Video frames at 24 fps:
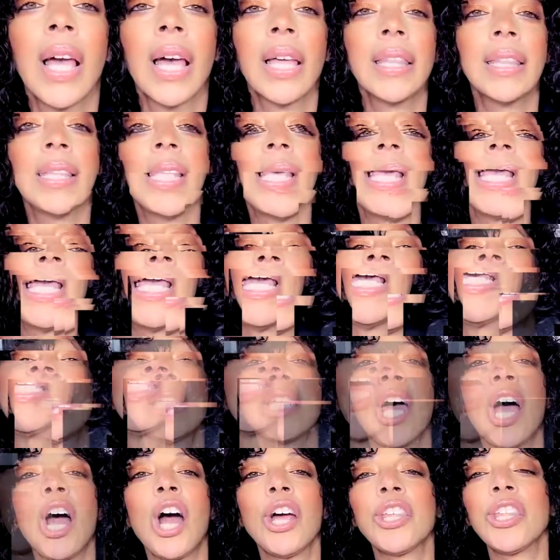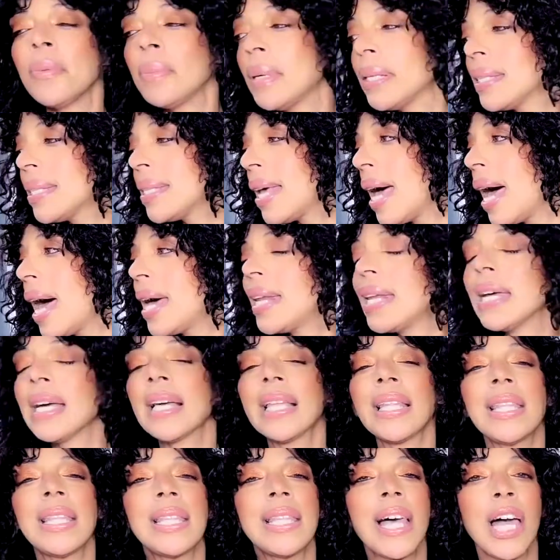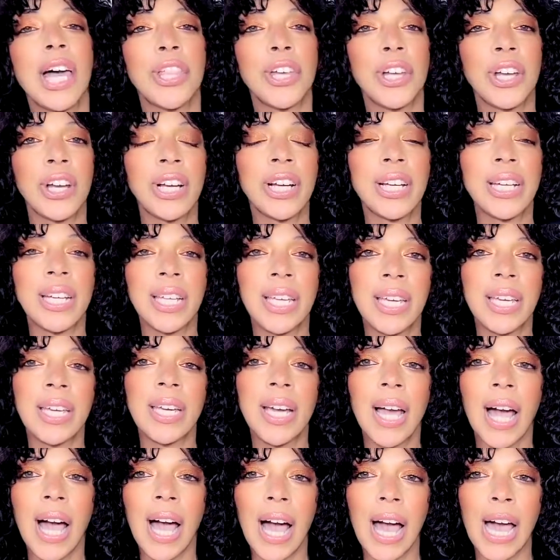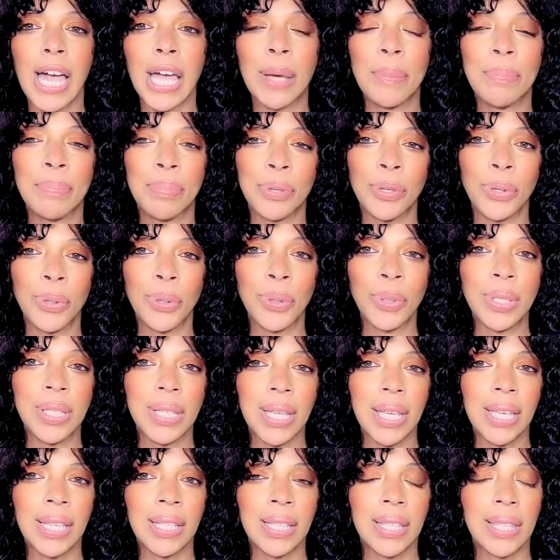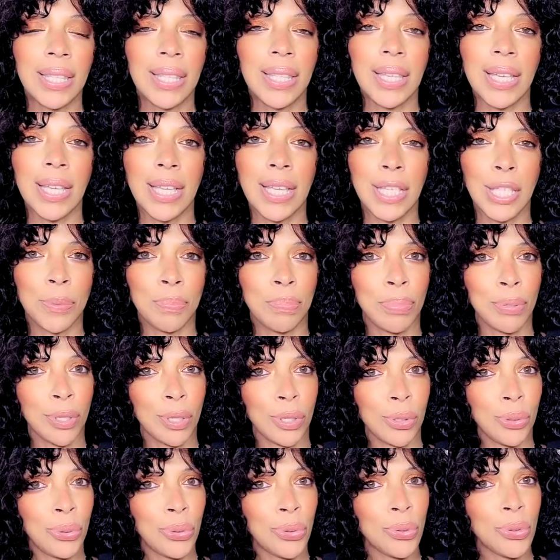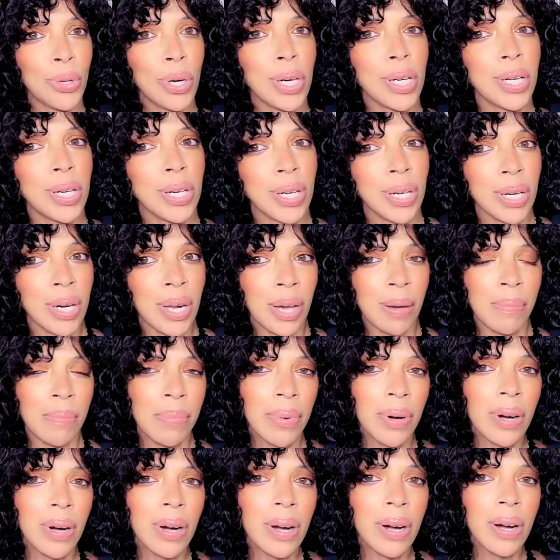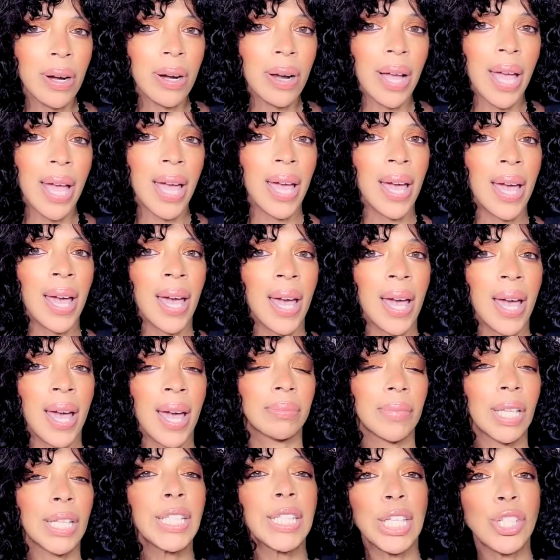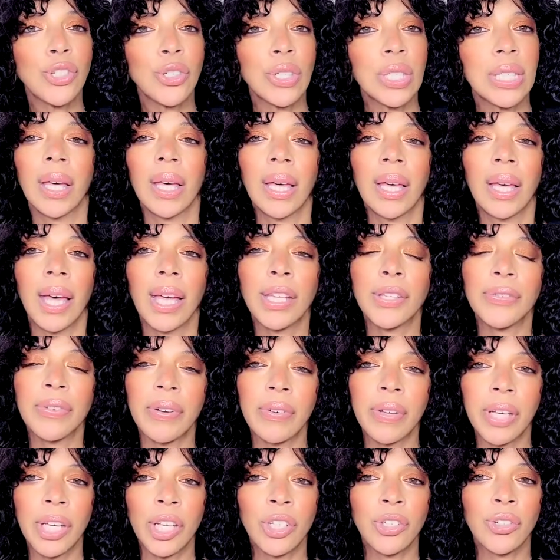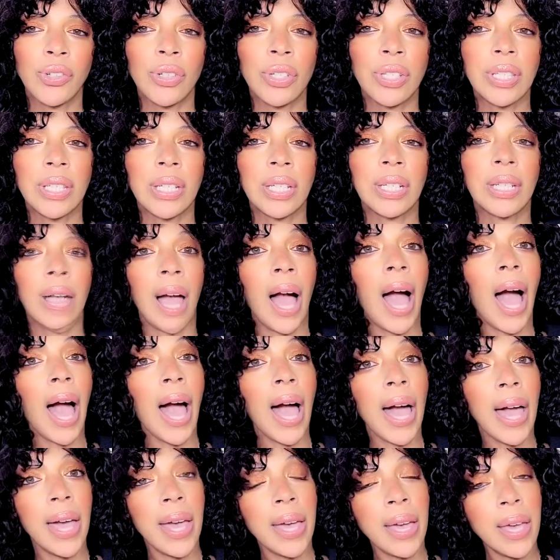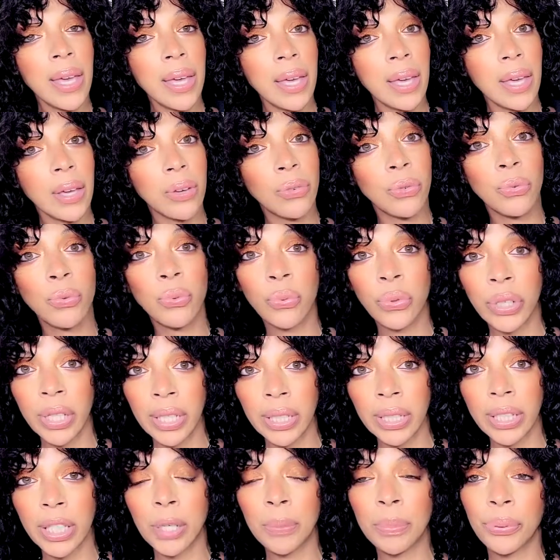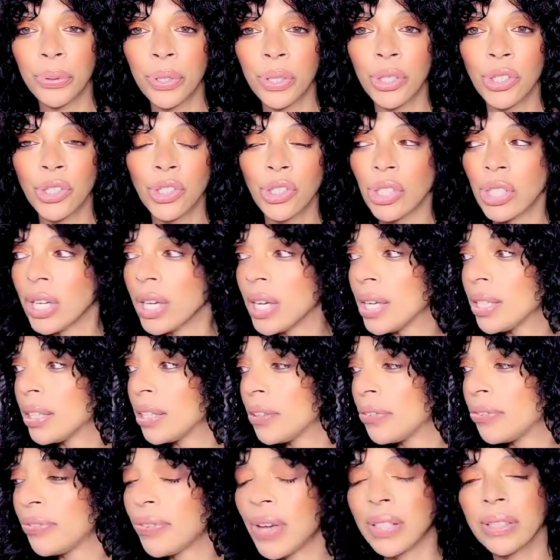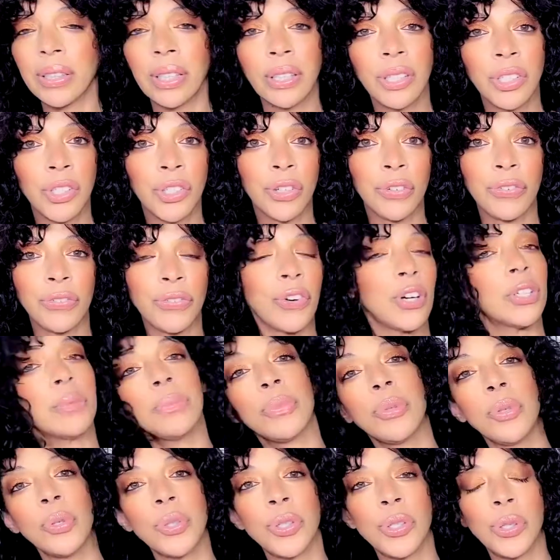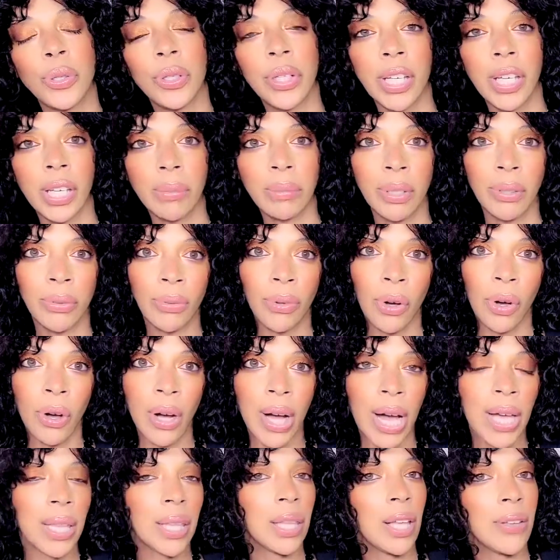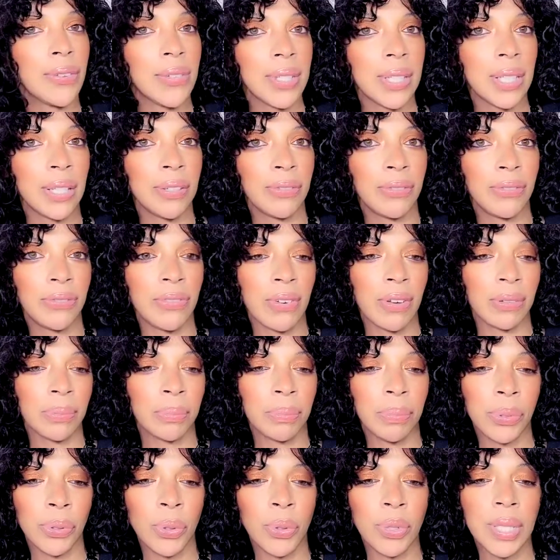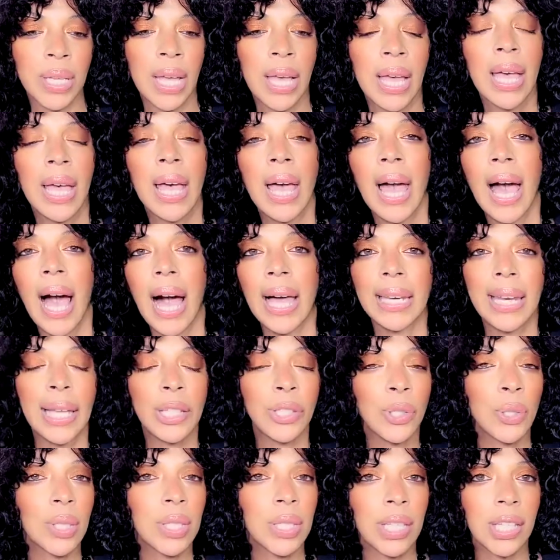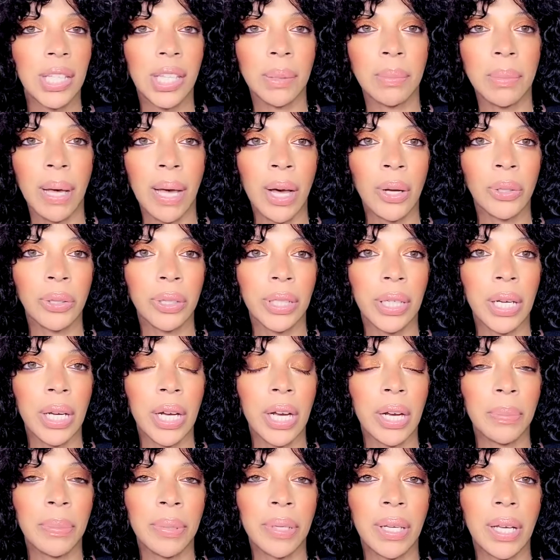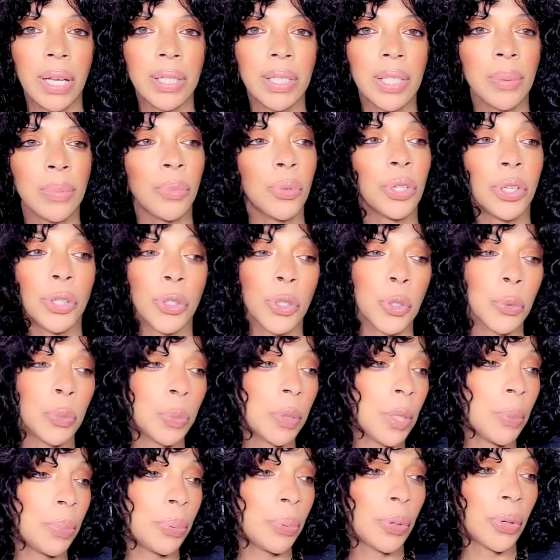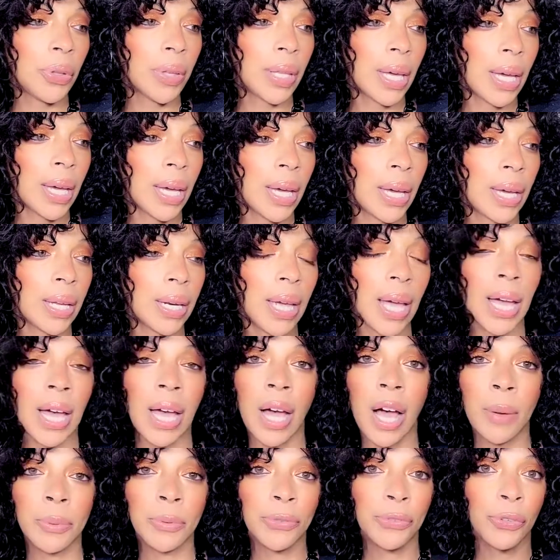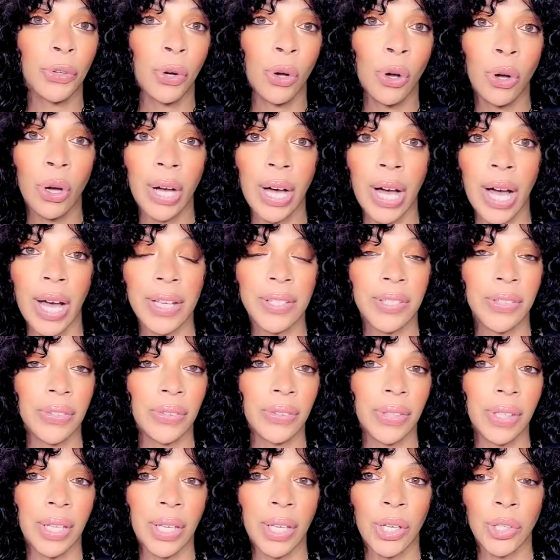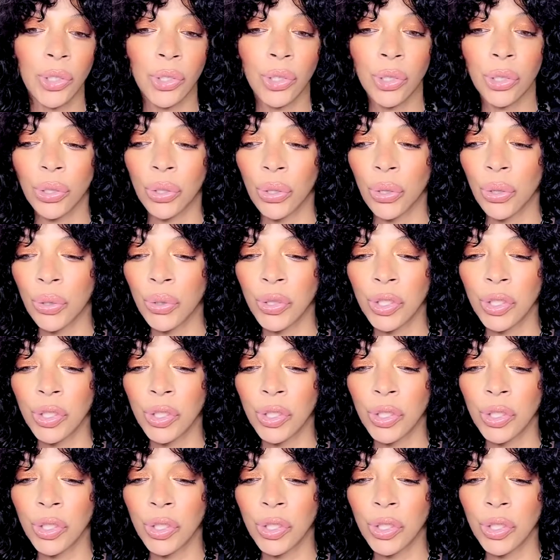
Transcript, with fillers: These are the metallic leather knee-high boots in this blue number, and it's interesting. It's very interesting. I really appreciate the fact that these are fun boots, don't get me wrong. I love seeing fun boots. I like to see them out there because I'm one of those people that I opt for all kinds of things, you know.